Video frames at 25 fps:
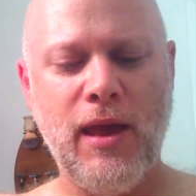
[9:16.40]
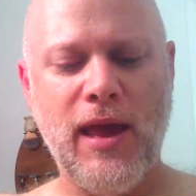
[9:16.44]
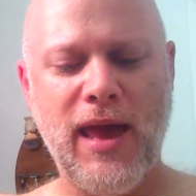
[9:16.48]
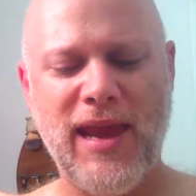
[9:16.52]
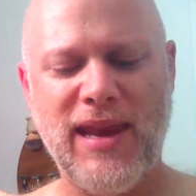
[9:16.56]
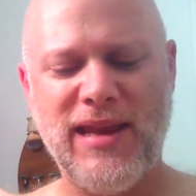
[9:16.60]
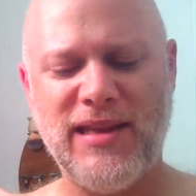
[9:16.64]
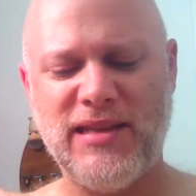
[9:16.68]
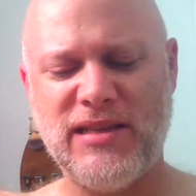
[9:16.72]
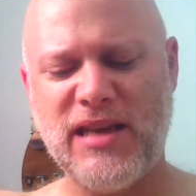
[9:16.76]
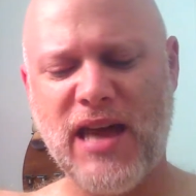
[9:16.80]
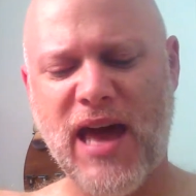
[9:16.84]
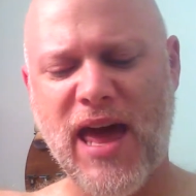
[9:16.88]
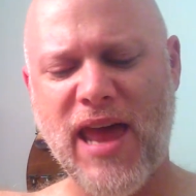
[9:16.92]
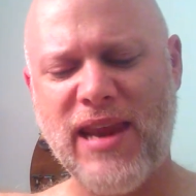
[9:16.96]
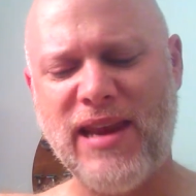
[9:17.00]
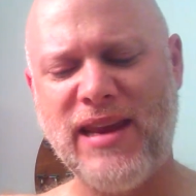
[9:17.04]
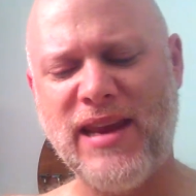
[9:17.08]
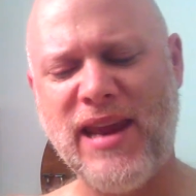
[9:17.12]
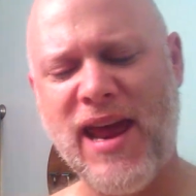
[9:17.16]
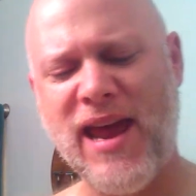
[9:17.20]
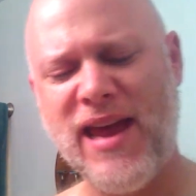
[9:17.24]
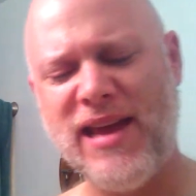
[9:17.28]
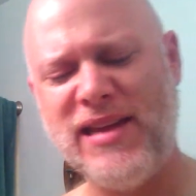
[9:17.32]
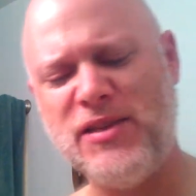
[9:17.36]
and it's got a
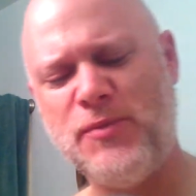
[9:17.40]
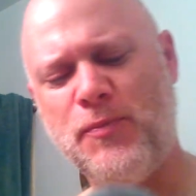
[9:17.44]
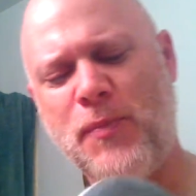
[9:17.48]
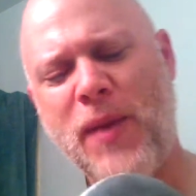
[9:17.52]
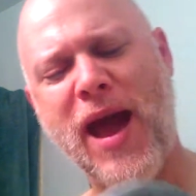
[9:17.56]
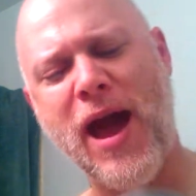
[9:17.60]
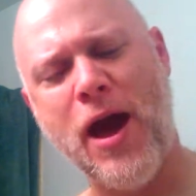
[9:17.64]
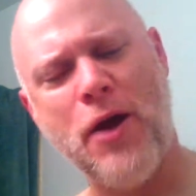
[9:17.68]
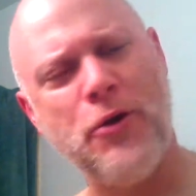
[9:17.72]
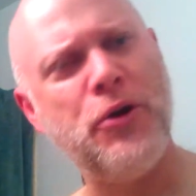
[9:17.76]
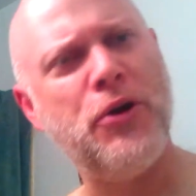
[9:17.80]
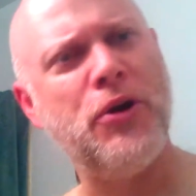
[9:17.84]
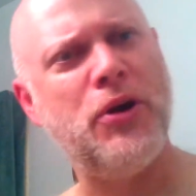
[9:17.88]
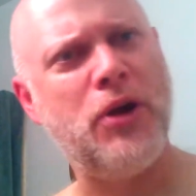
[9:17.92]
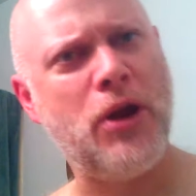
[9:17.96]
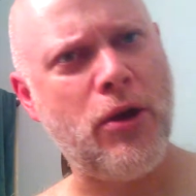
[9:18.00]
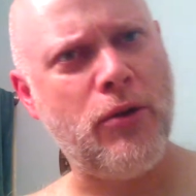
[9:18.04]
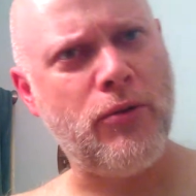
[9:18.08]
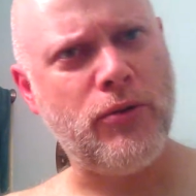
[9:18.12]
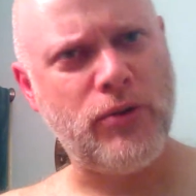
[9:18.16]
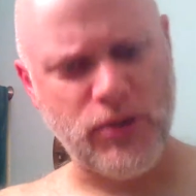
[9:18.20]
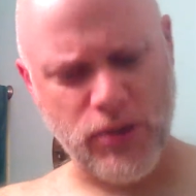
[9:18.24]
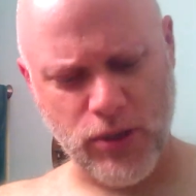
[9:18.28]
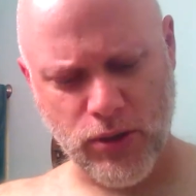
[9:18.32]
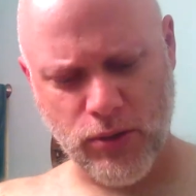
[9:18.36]
nice powder
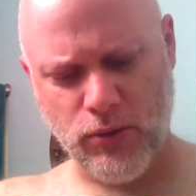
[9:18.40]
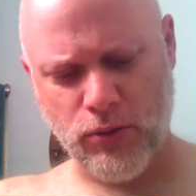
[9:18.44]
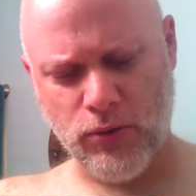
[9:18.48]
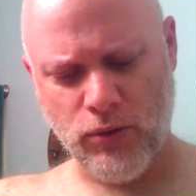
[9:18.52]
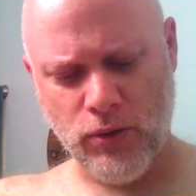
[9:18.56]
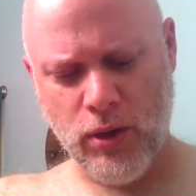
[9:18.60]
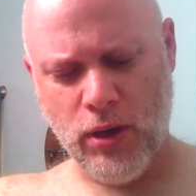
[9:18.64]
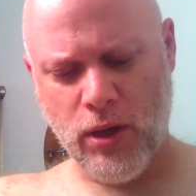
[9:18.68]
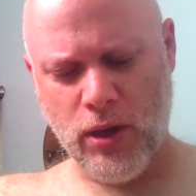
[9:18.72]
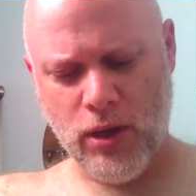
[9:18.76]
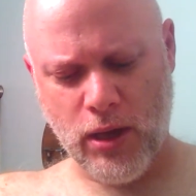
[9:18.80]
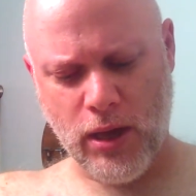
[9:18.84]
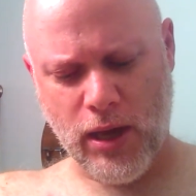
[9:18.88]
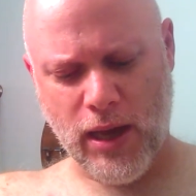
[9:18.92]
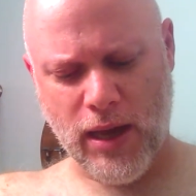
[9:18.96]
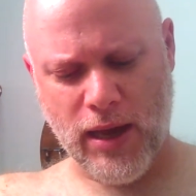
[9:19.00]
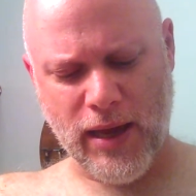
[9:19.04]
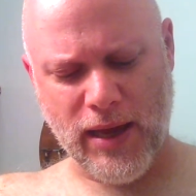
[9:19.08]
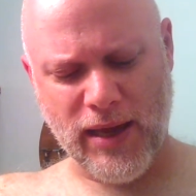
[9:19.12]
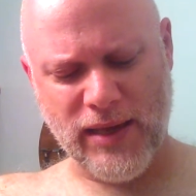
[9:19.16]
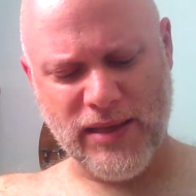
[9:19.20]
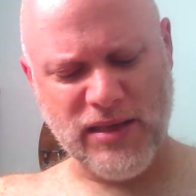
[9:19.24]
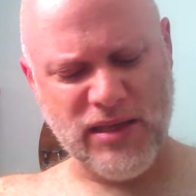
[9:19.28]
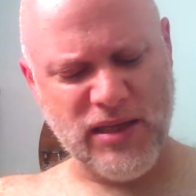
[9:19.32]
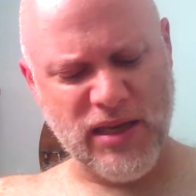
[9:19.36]
note too.
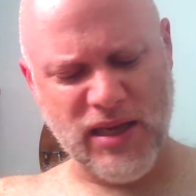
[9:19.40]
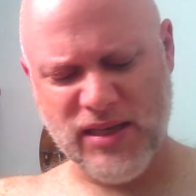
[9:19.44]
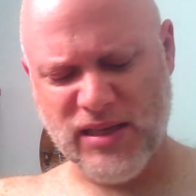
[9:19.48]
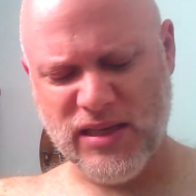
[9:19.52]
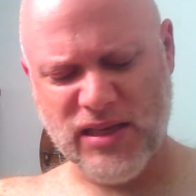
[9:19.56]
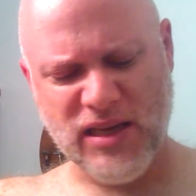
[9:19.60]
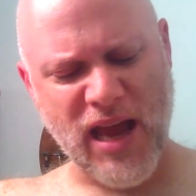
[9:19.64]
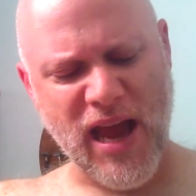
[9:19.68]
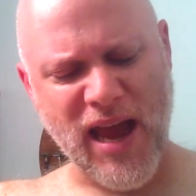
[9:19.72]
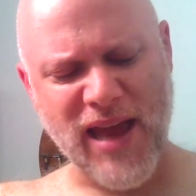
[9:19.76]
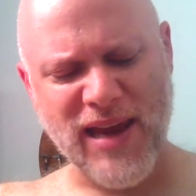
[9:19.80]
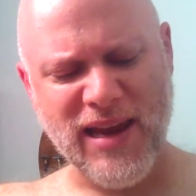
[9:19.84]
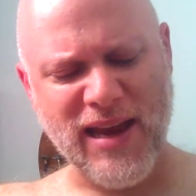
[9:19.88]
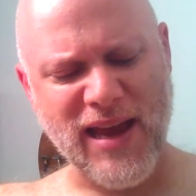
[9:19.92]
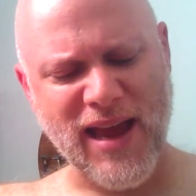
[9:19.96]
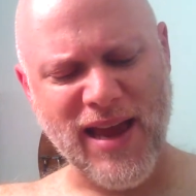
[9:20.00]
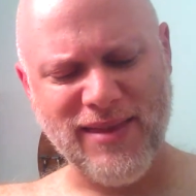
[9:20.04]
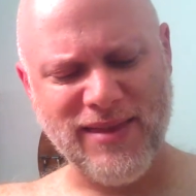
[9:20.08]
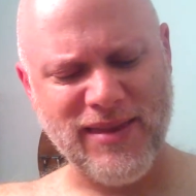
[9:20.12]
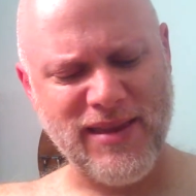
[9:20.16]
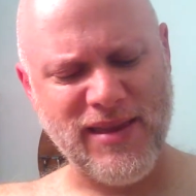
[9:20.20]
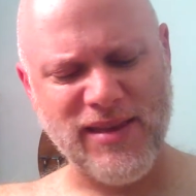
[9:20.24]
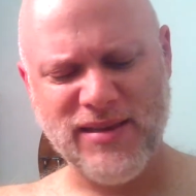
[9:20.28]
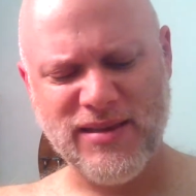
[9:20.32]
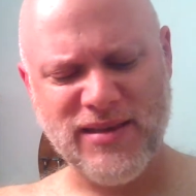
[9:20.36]
It's kind of
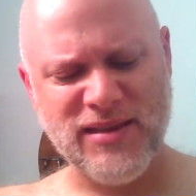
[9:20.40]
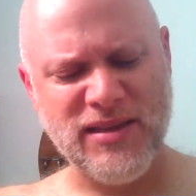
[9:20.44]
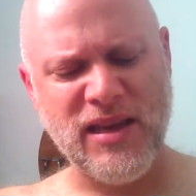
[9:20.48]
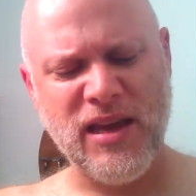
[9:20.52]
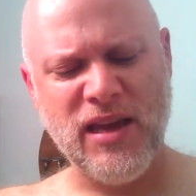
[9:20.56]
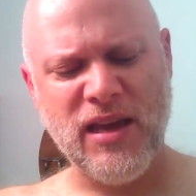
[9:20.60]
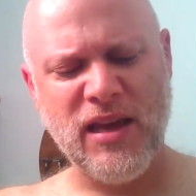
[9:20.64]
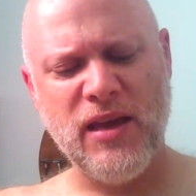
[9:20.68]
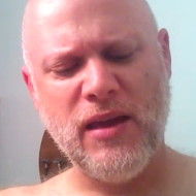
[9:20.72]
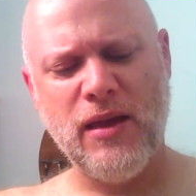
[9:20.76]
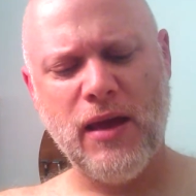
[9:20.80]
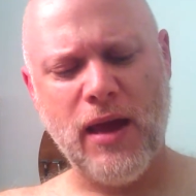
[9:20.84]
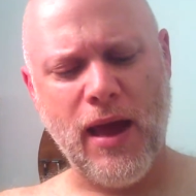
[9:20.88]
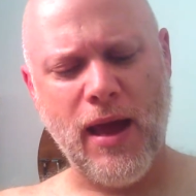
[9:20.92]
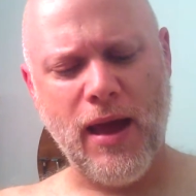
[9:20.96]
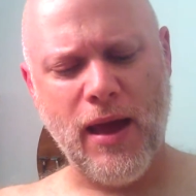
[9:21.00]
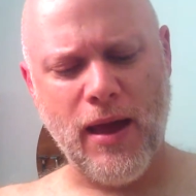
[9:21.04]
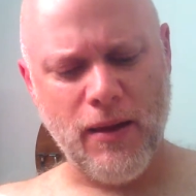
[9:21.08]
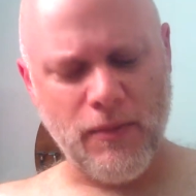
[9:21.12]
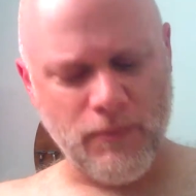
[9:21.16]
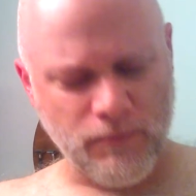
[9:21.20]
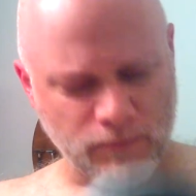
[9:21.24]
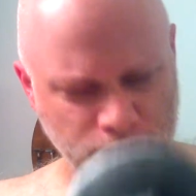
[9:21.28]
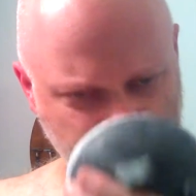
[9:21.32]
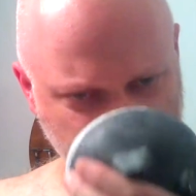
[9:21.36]
got this,
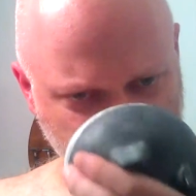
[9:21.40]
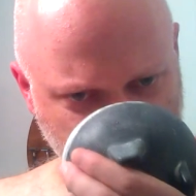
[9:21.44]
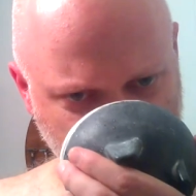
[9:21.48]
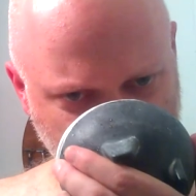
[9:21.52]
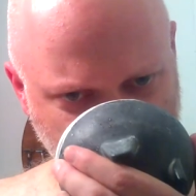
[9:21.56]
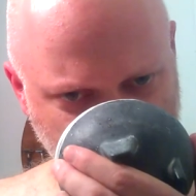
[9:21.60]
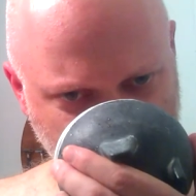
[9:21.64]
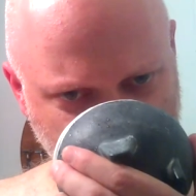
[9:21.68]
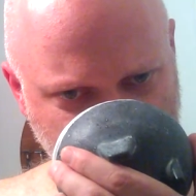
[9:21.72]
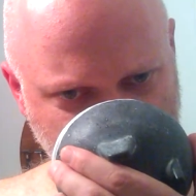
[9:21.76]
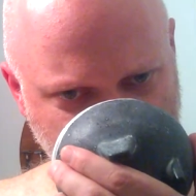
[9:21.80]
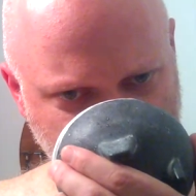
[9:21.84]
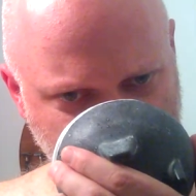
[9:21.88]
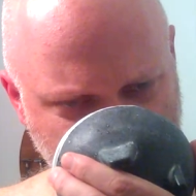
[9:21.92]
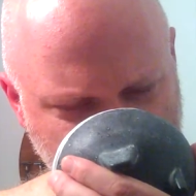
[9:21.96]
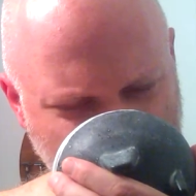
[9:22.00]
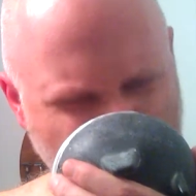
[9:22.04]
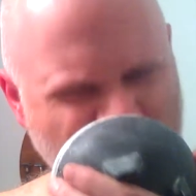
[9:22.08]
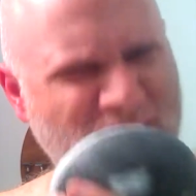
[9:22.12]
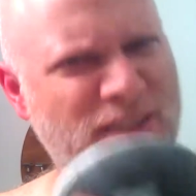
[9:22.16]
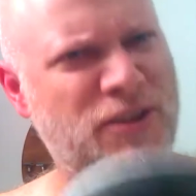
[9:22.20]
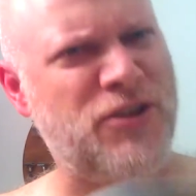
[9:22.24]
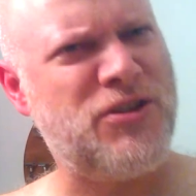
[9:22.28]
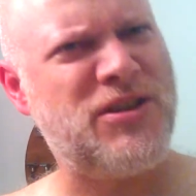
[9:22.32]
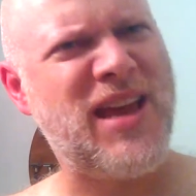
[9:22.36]

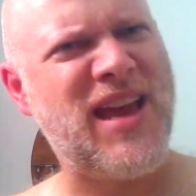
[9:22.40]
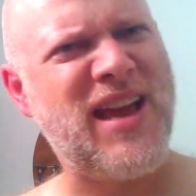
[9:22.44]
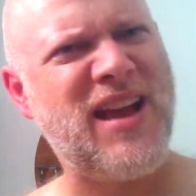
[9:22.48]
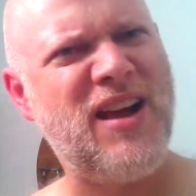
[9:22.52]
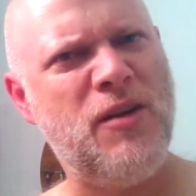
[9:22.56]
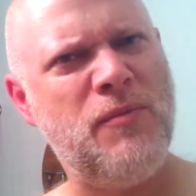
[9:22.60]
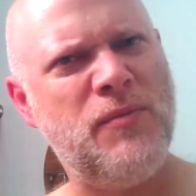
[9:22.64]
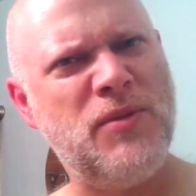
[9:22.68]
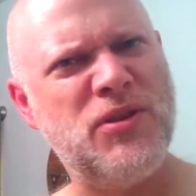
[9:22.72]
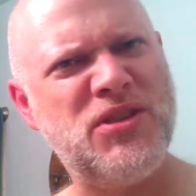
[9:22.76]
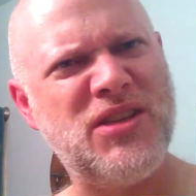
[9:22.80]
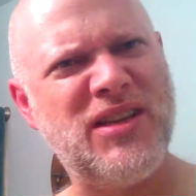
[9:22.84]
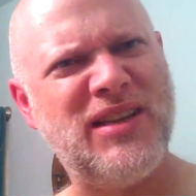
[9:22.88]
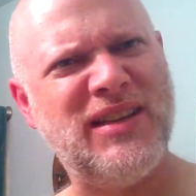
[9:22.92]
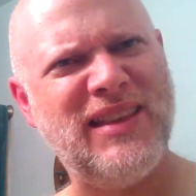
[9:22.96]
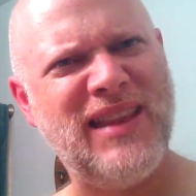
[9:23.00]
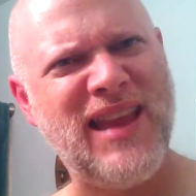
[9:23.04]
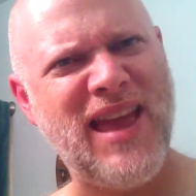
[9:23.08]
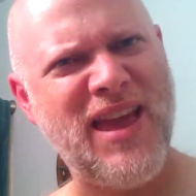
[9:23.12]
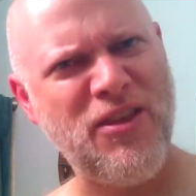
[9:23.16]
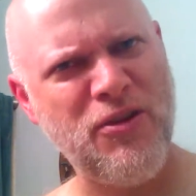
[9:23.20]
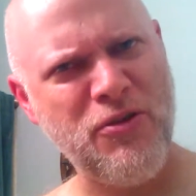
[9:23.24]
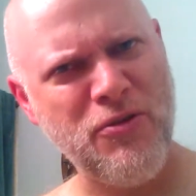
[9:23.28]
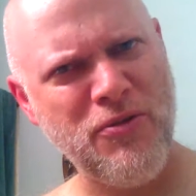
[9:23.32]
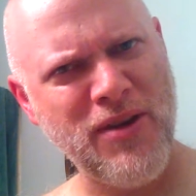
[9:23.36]
and there's like almost a
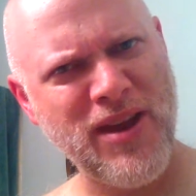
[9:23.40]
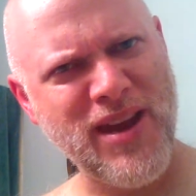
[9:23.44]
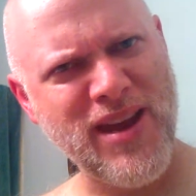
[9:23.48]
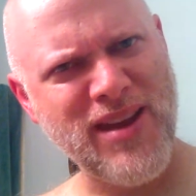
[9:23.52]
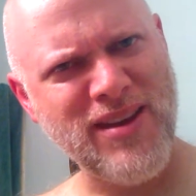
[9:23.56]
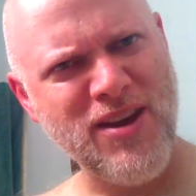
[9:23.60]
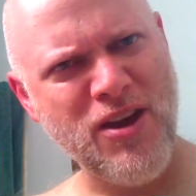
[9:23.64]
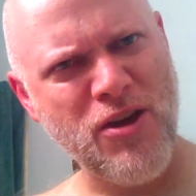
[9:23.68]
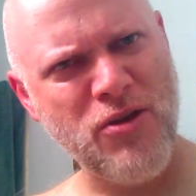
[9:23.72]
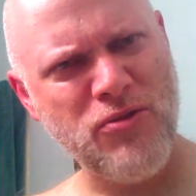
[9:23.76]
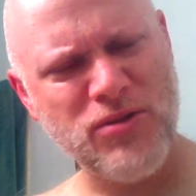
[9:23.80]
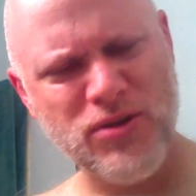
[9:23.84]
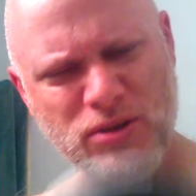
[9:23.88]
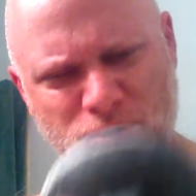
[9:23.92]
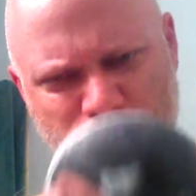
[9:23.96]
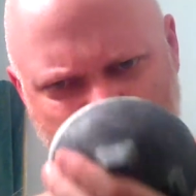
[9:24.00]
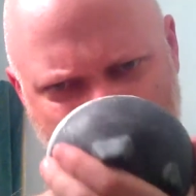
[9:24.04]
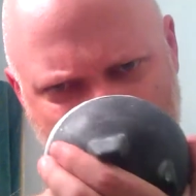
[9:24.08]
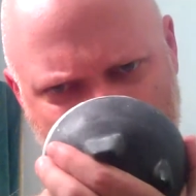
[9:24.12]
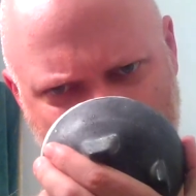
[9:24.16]
leathery note to